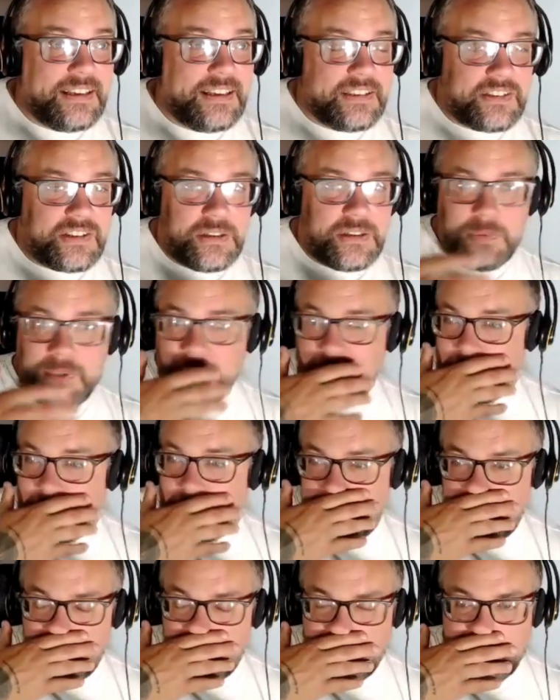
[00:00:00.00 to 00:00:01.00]
So we
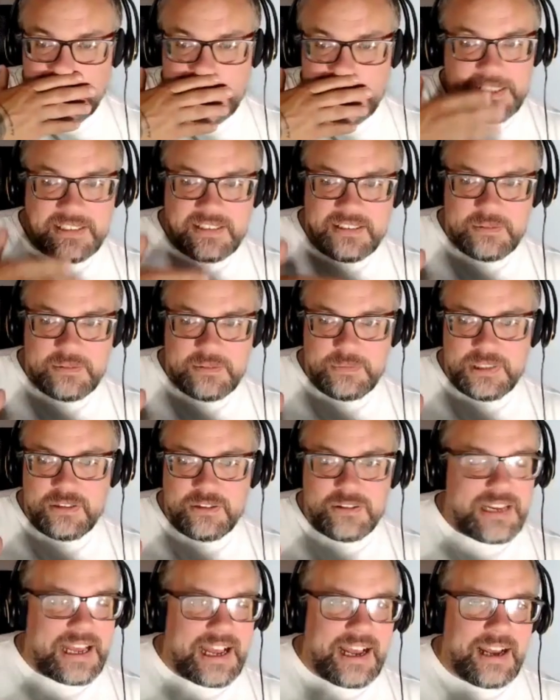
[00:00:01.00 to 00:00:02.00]

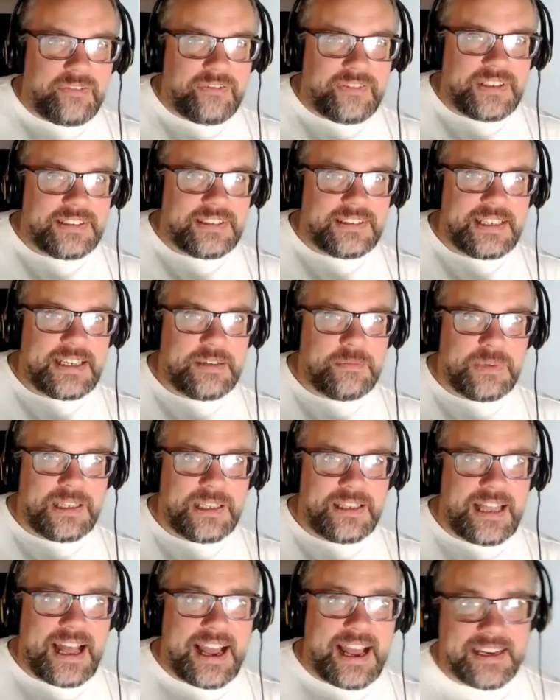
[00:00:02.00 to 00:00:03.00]
don't have to say,
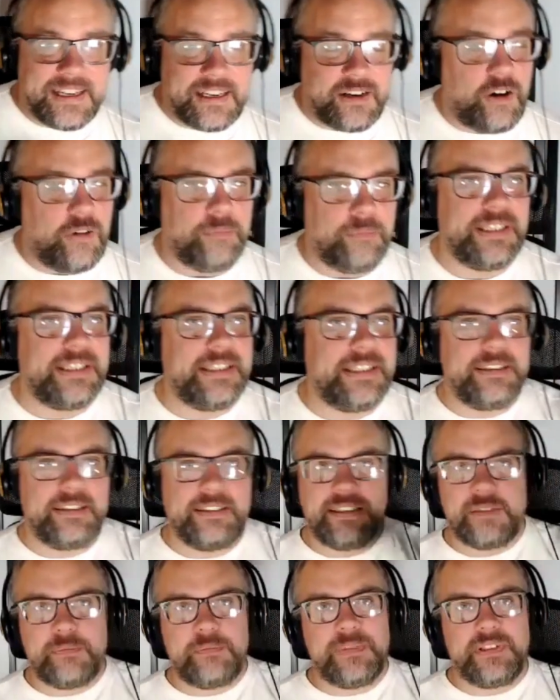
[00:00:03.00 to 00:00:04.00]
well, I completely
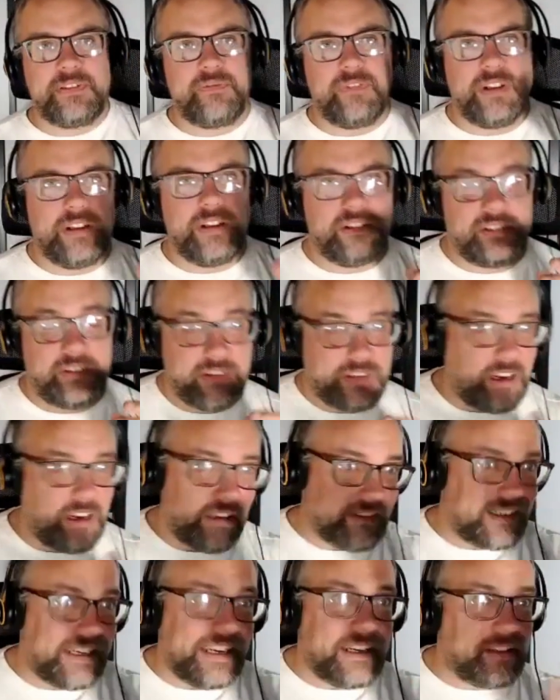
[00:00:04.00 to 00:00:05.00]
dismiss philosophy. Carl
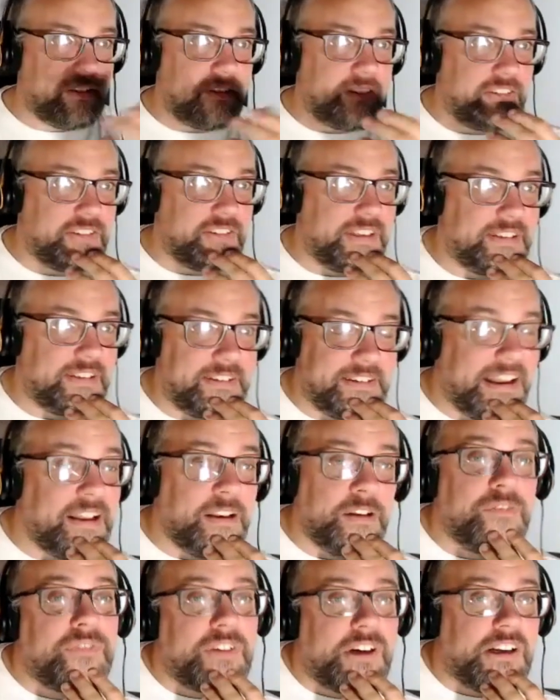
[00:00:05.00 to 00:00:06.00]
Sagan does this, and I
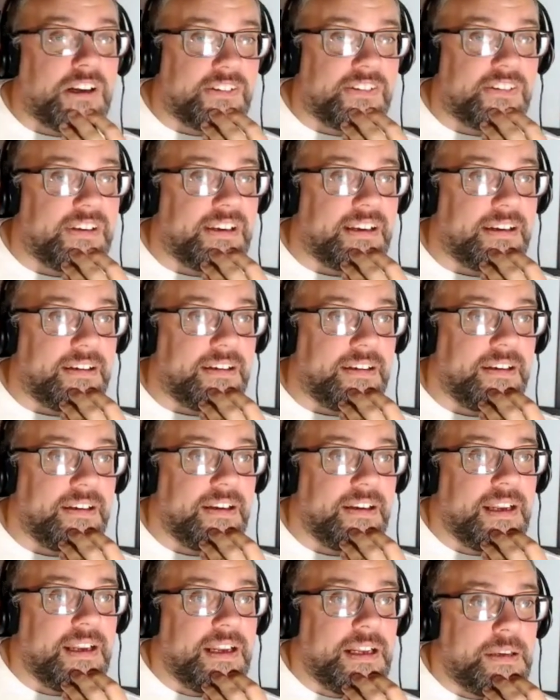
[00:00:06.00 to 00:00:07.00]
love Carl Sagan,
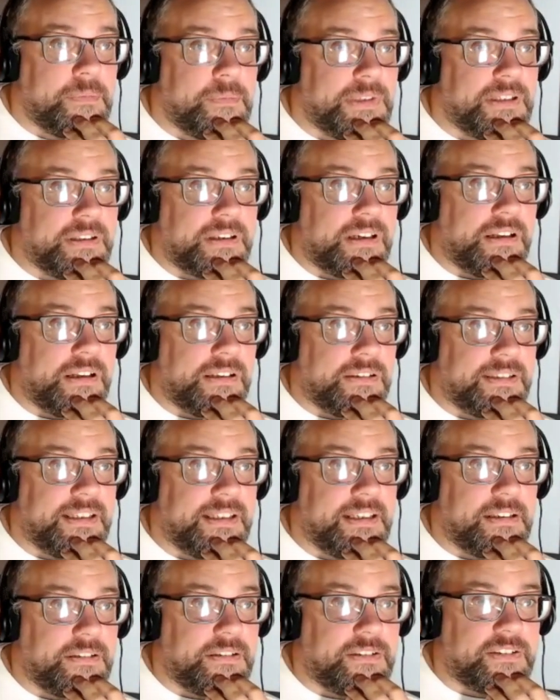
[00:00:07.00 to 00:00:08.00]
but Carl
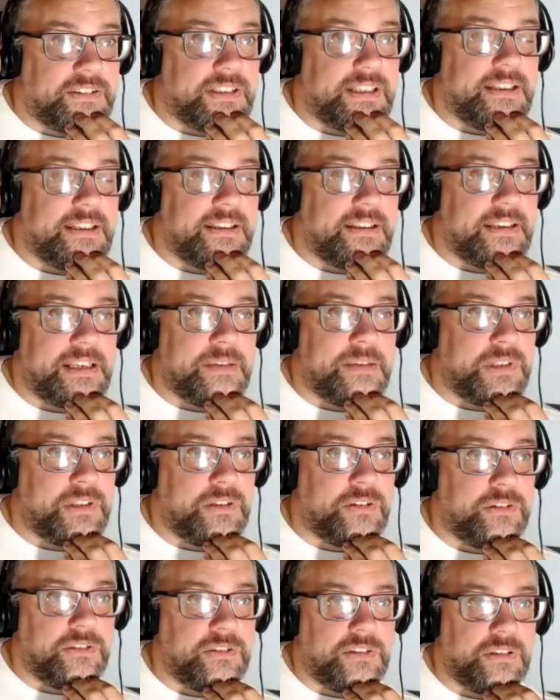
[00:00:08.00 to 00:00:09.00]
Sagan does it in The Demon
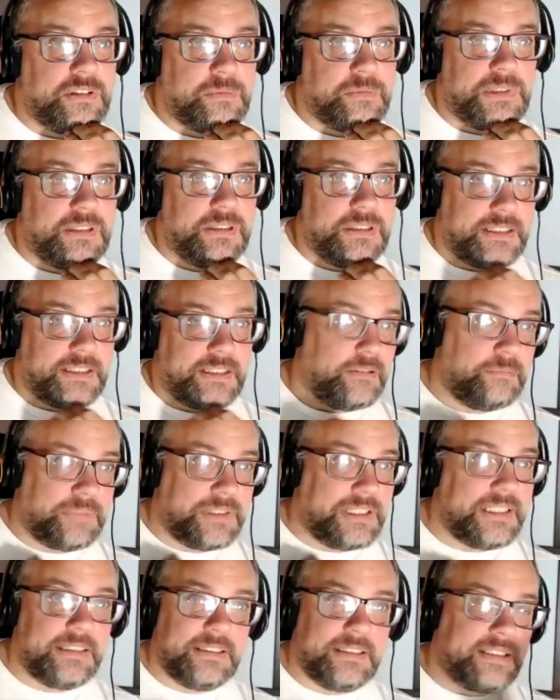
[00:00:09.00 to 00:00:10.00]
Haunted World. He
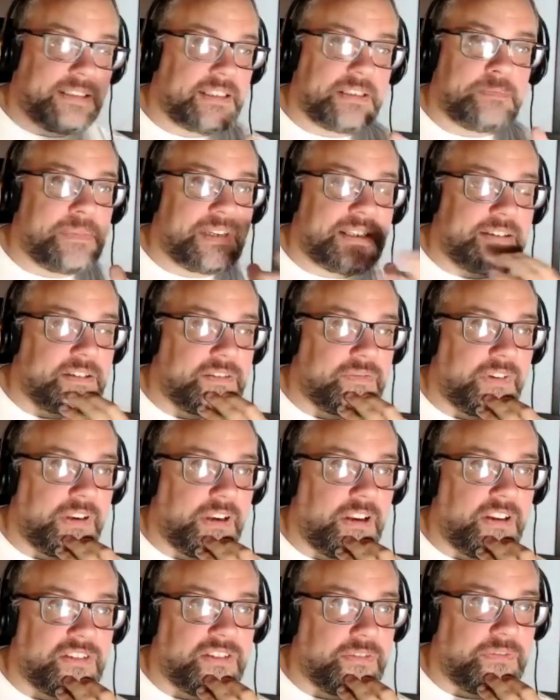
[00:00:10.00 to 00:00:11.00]
completely dismisses
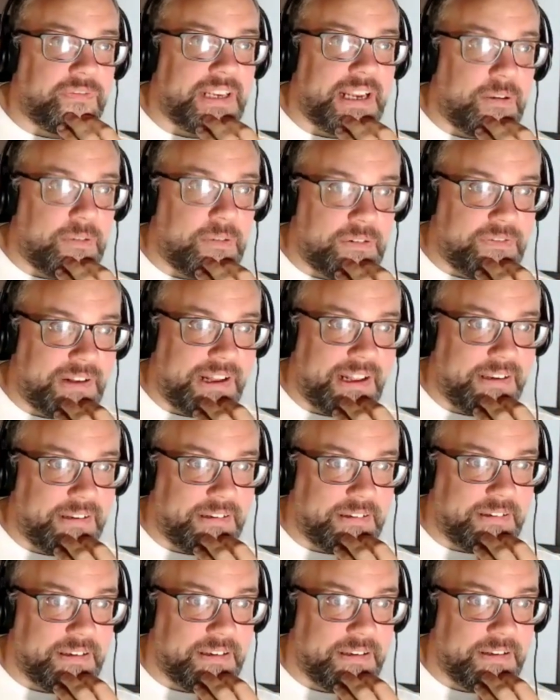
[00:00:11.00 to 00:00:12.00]
philosophy out of
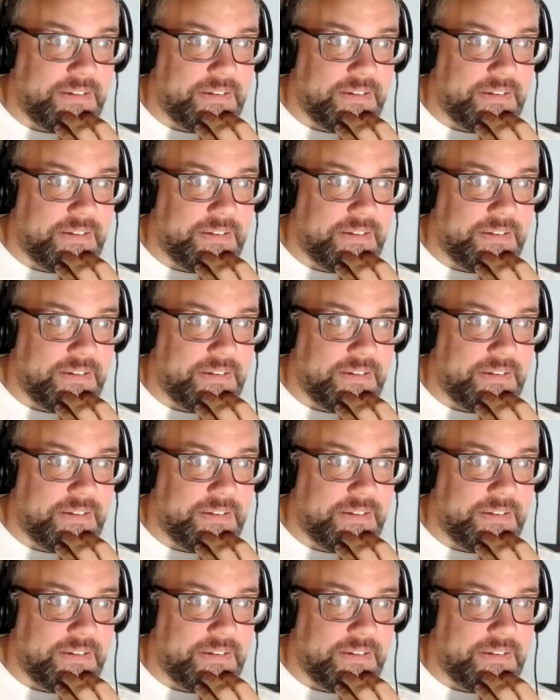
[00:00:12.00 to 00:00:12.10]
hand.